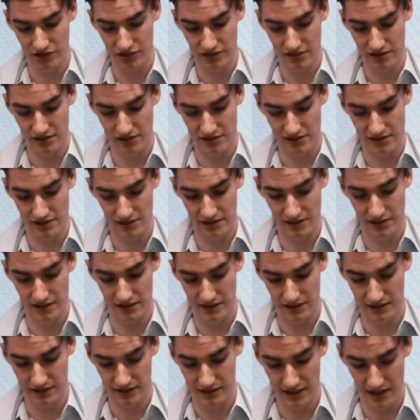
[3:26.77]
this is
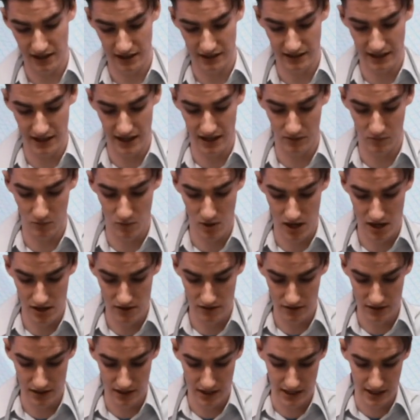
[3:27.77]
stuck down
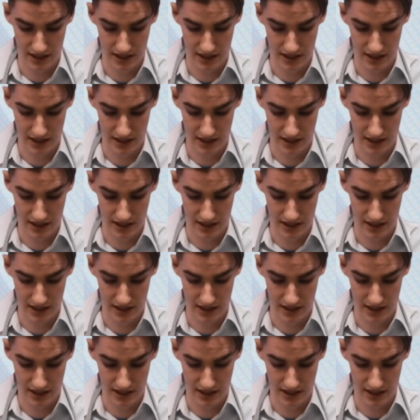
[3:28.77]
well,